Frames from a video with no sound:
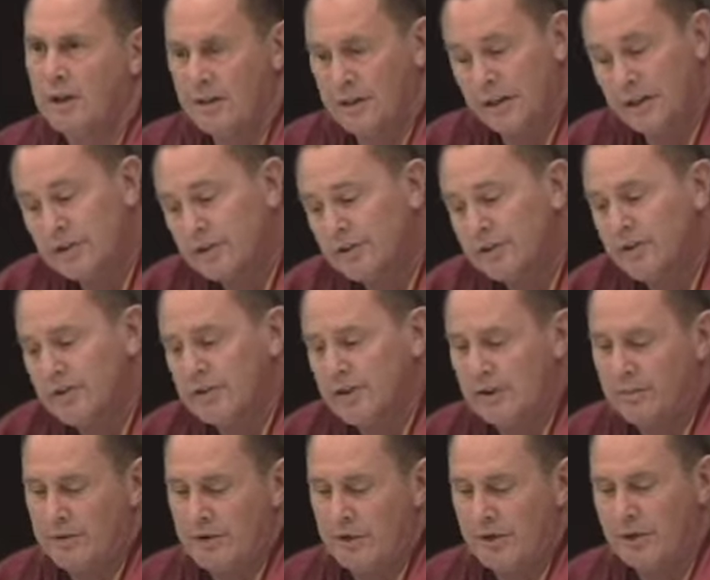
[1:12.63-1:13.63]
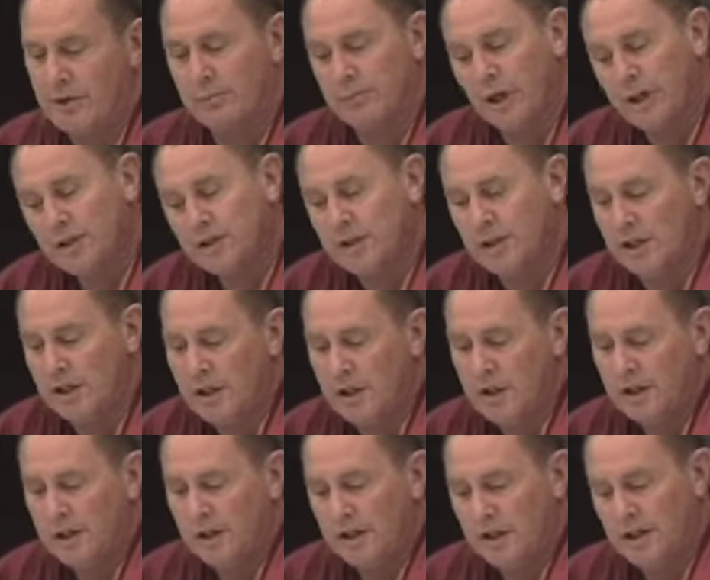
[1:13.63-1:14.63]
So he's doing the same thing here. Bhakti
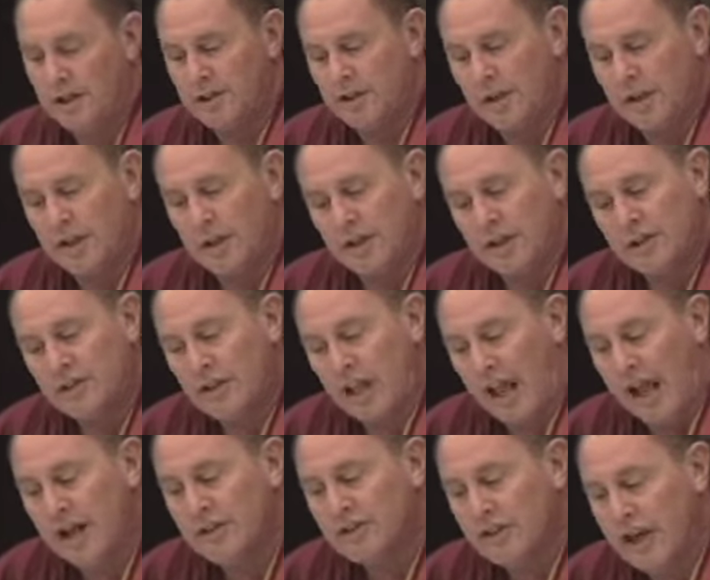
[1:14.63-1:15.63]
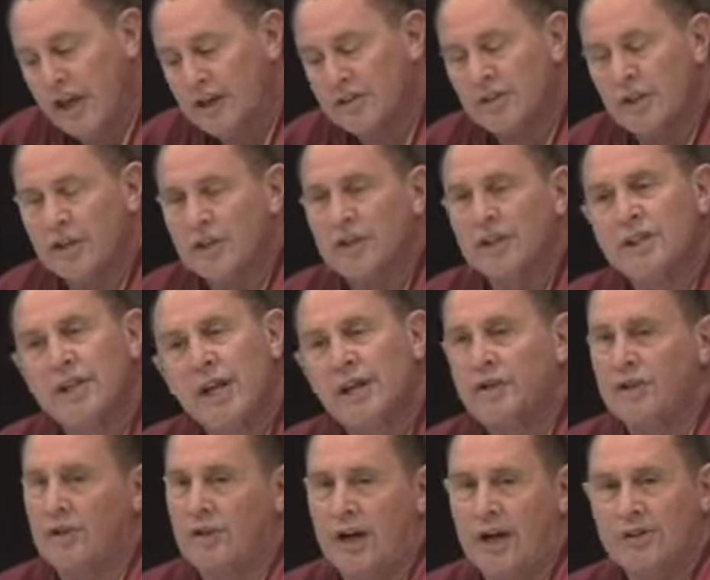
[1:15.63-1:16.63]
has as its
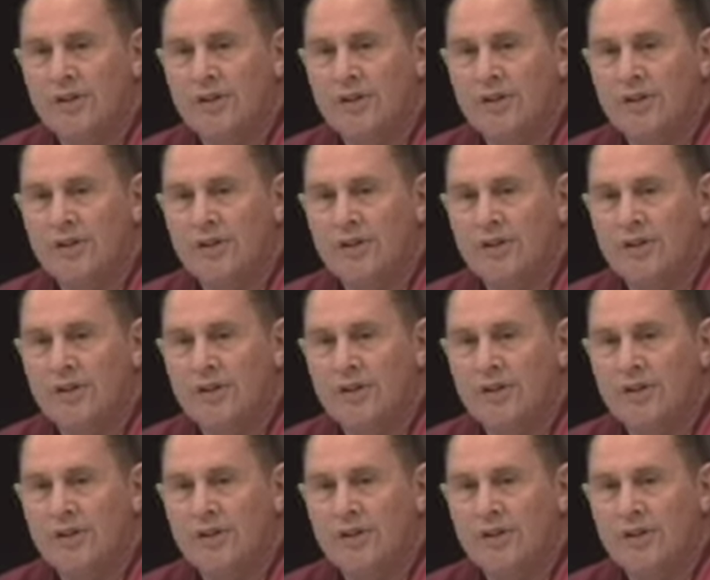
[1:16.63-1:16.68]
nature,